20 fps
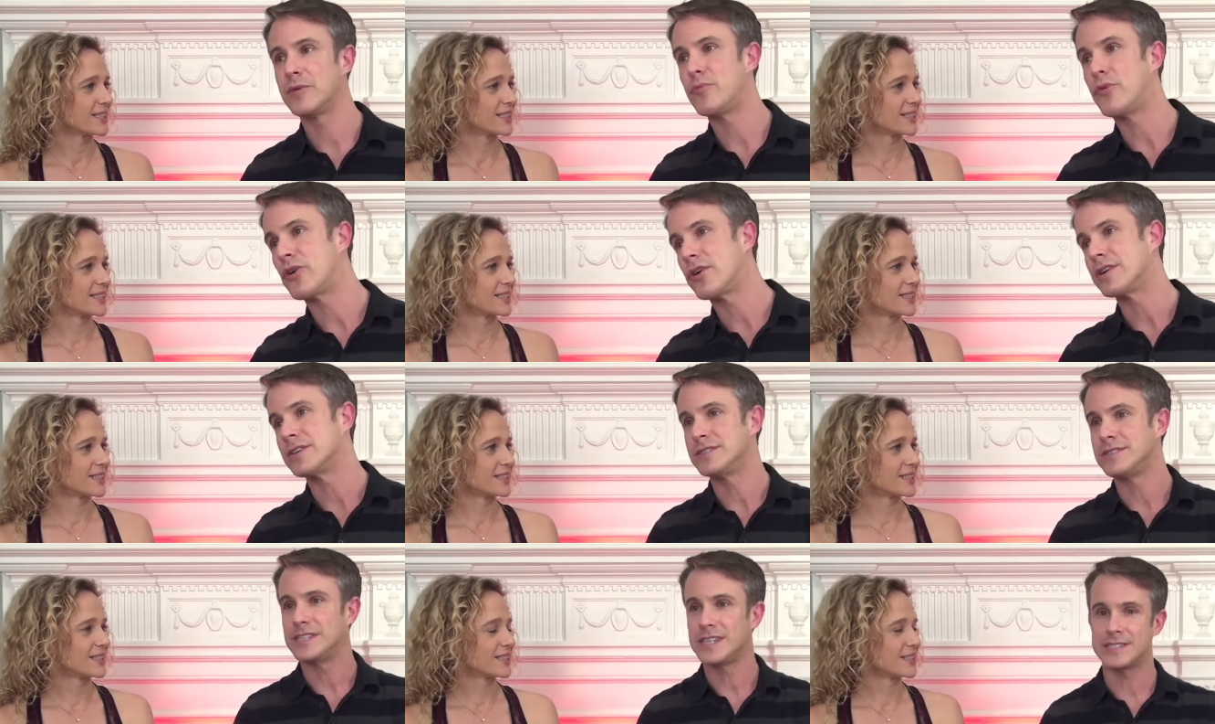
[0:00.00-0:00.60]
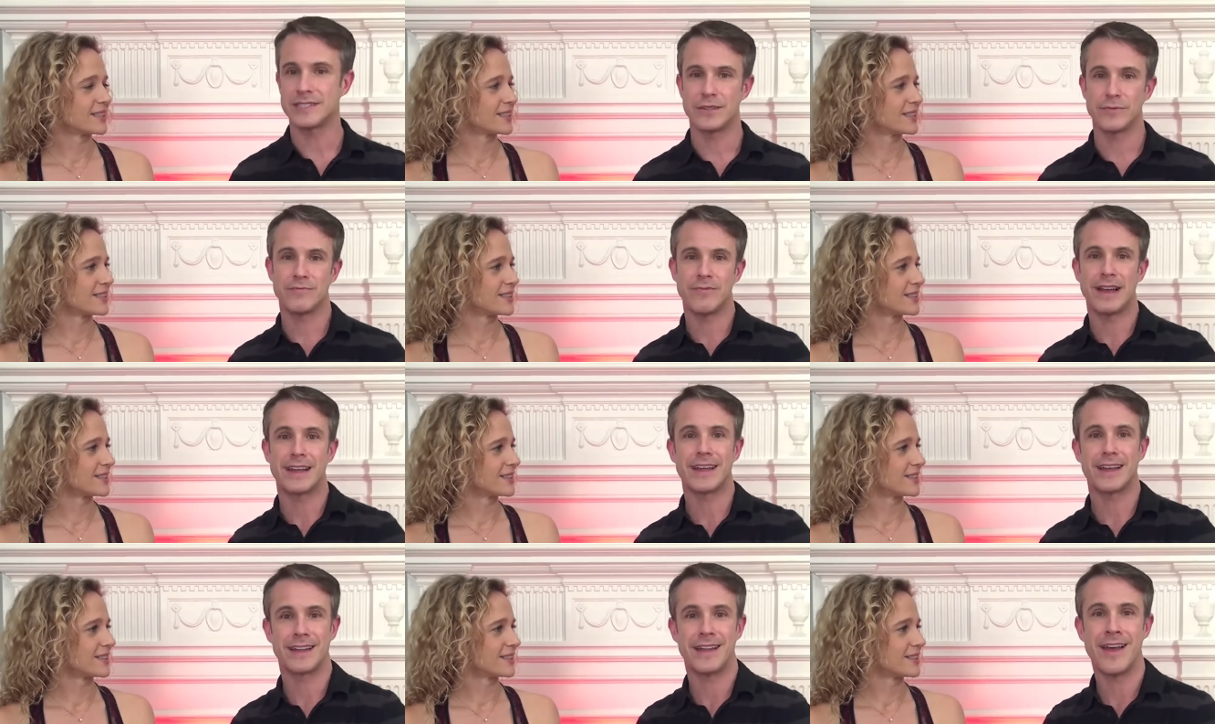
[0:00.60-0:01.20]
Speaker 1: important just to
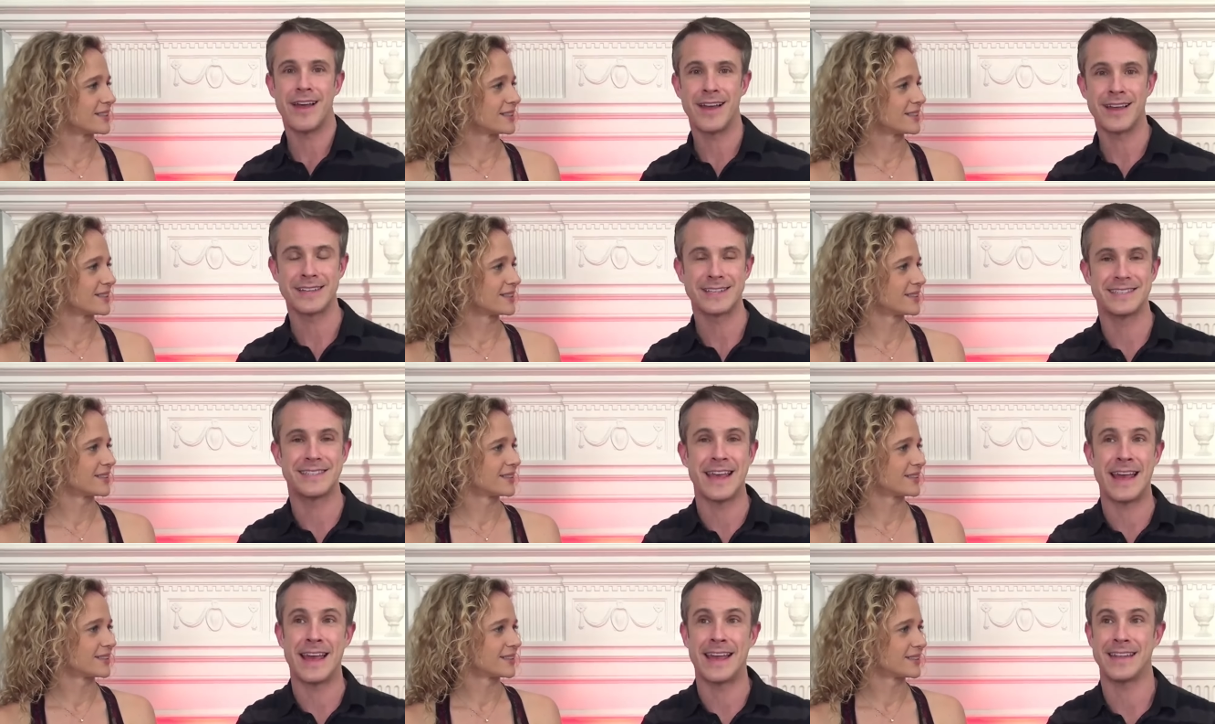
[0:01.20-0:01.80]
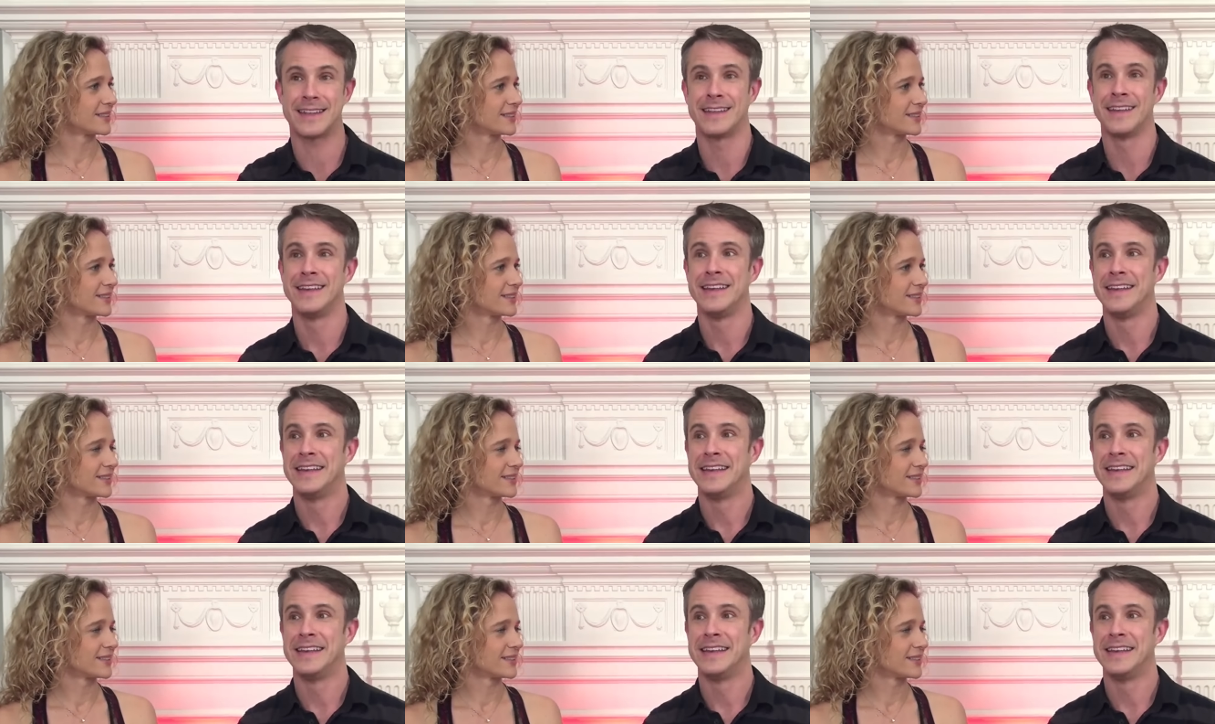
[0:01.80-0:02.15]
recognize that